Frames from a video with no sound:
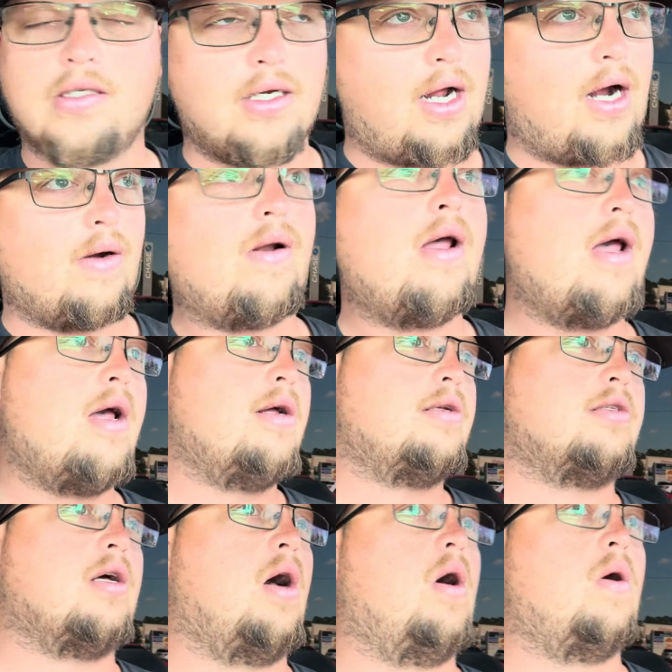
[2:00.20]
it out.
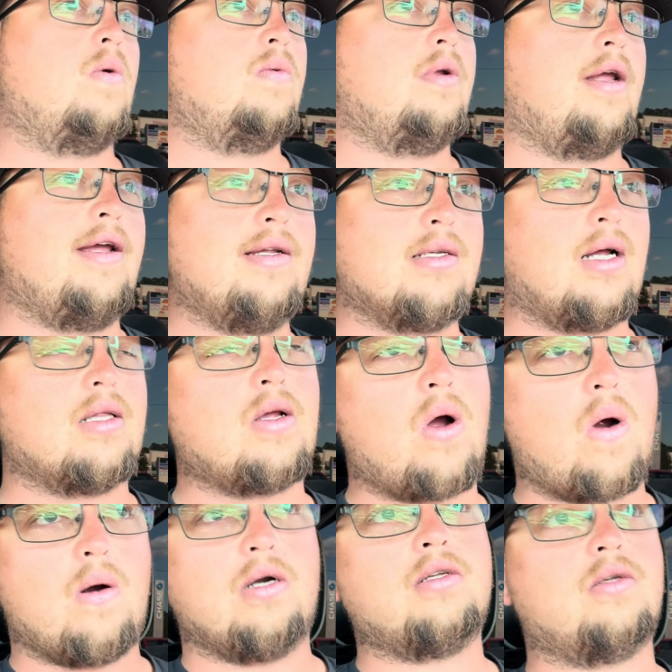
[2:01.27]
So he's got the
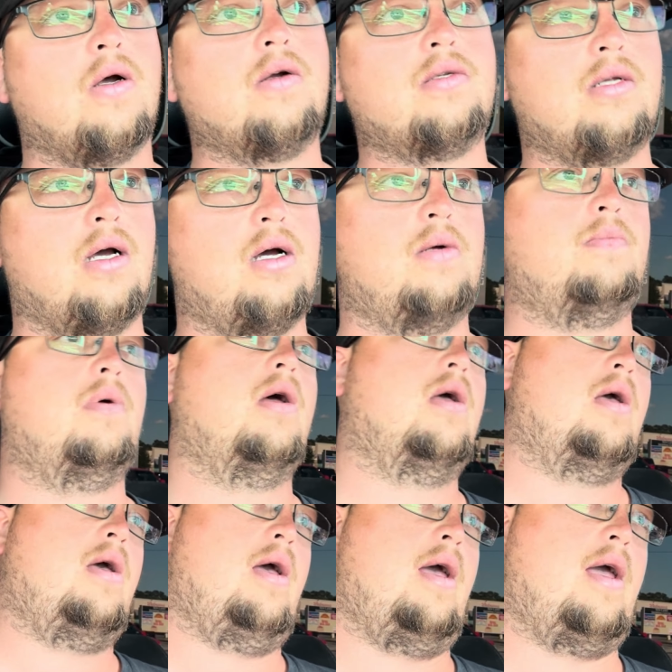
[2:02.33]
harness hooked up,
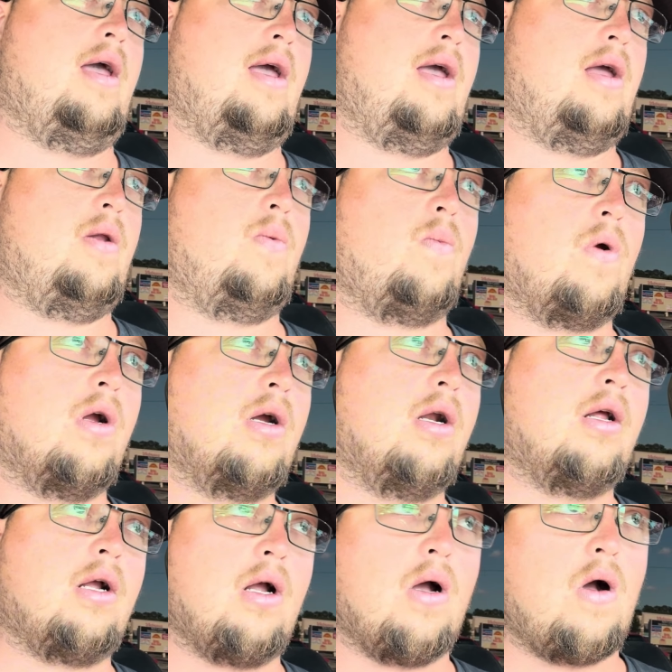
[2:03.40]
and we're going
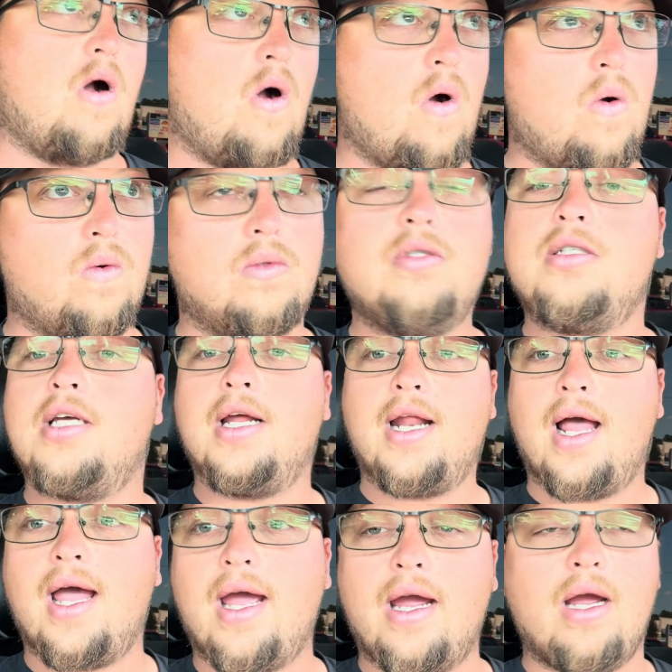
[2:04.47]
to go
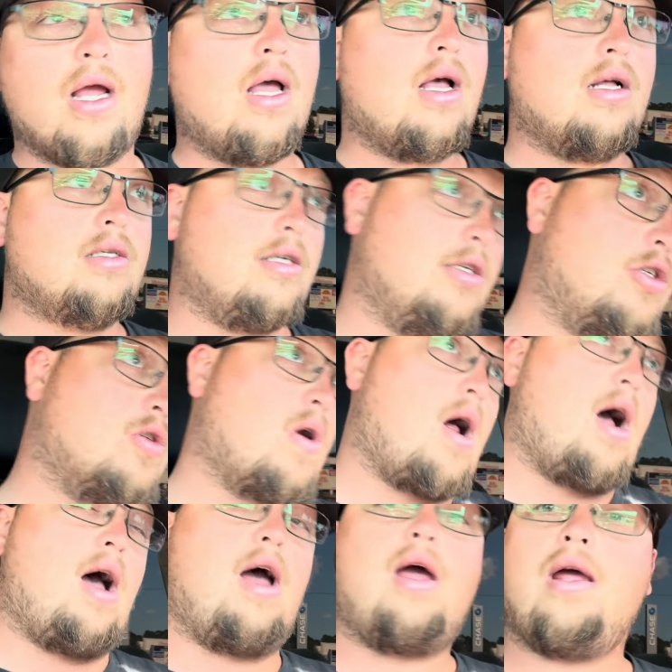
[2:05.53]
today to
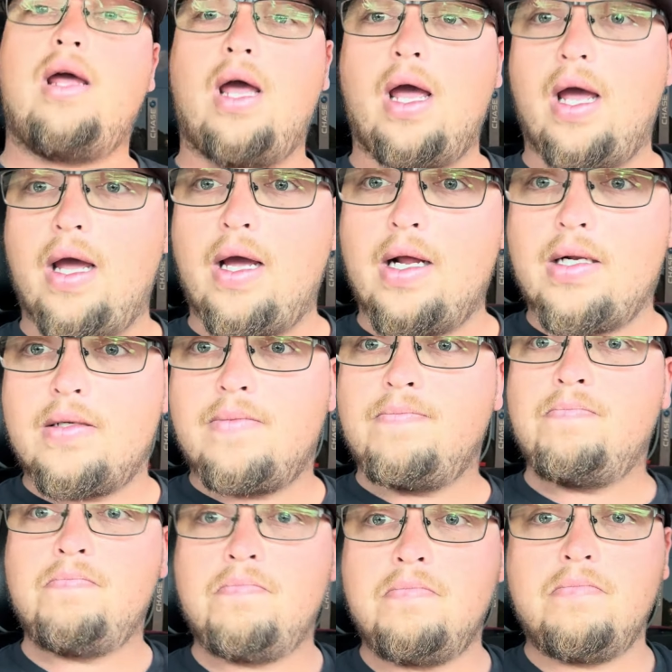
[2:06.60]
try and
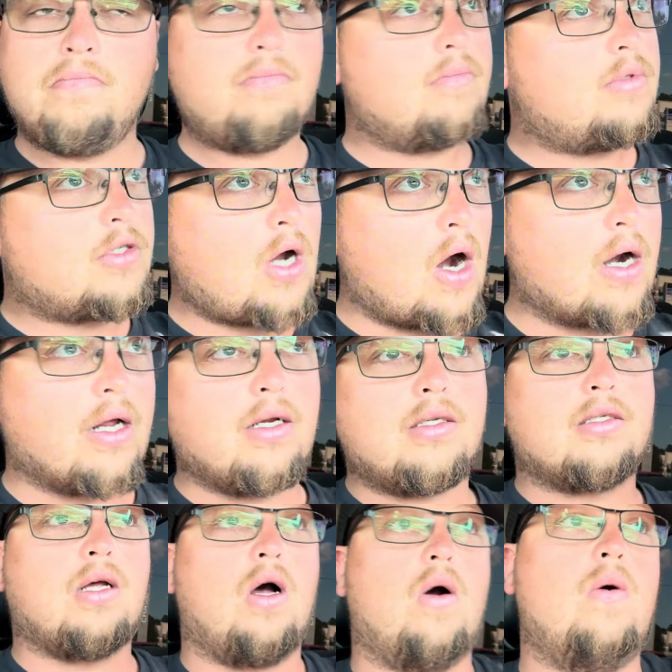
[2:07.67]
start it.
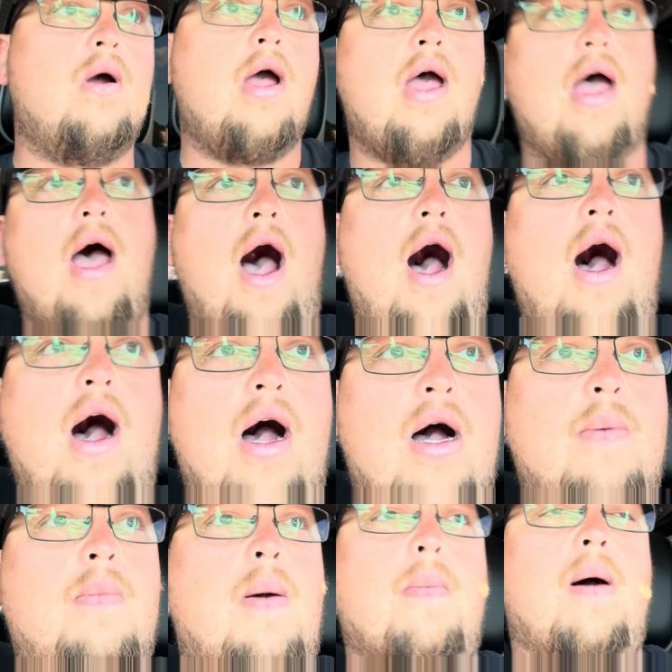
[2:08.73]
So
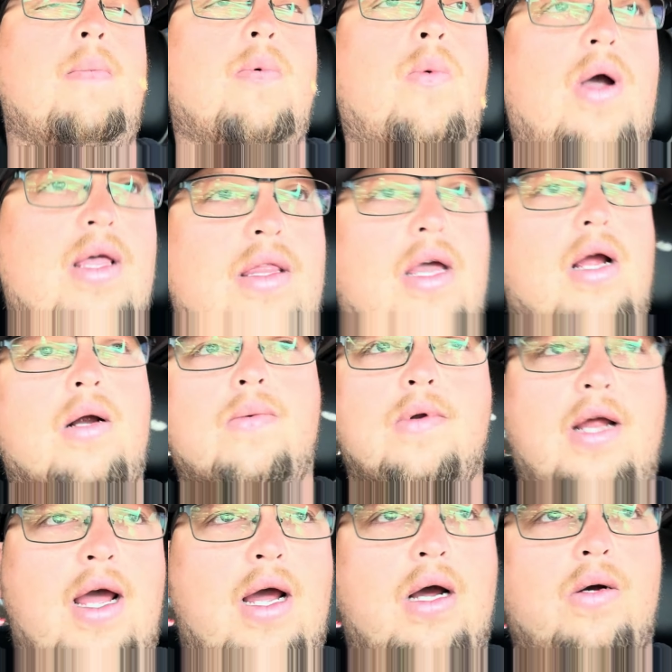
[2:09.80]
I'm on my way there
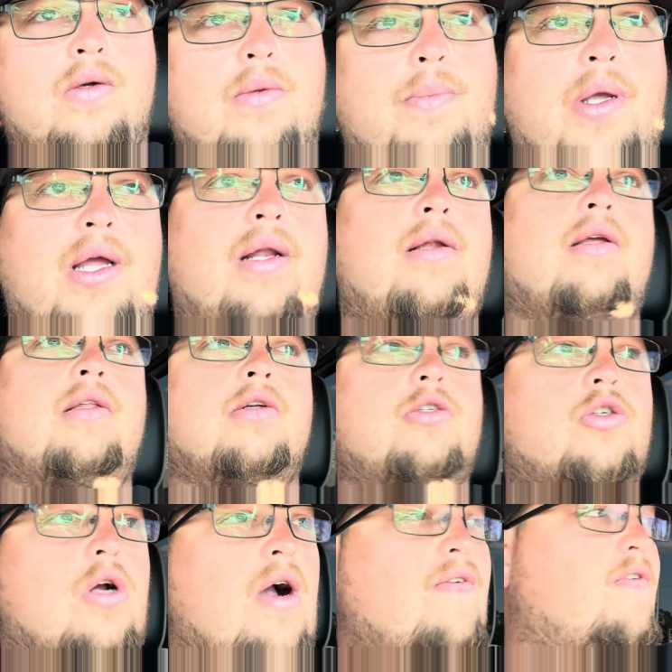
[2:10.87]
now. I've been in the
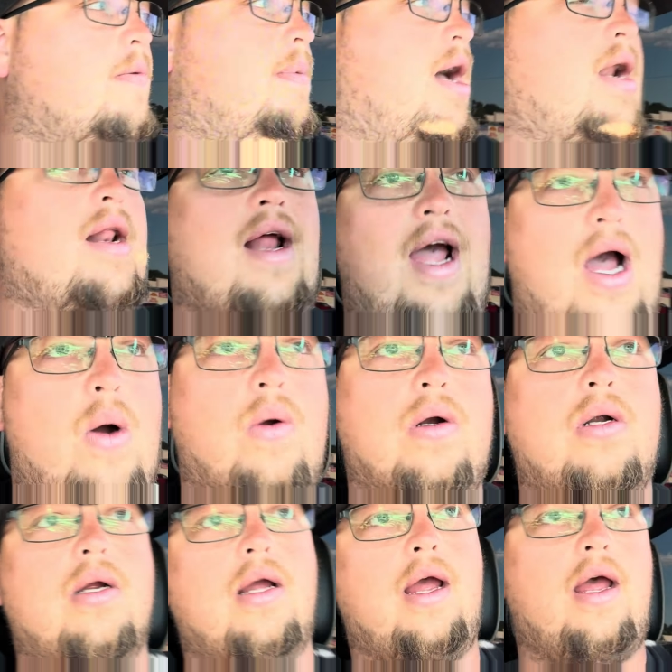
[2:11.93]
truck for about an hour,
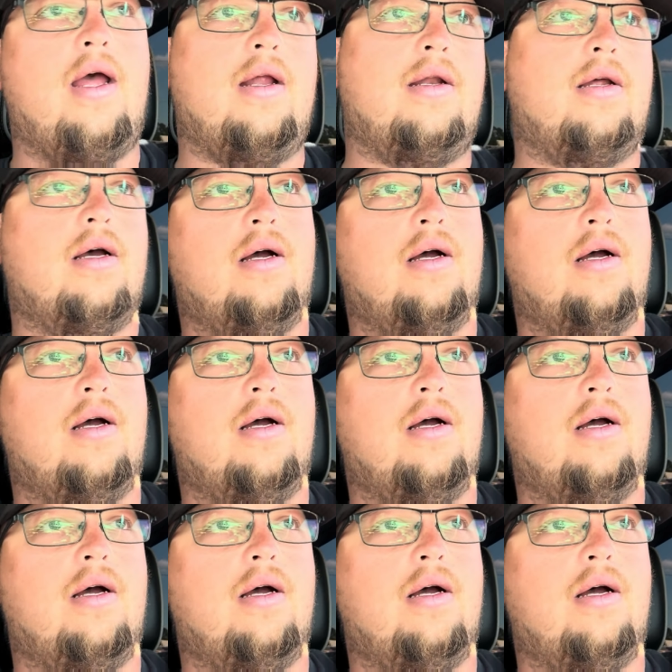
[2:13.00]
and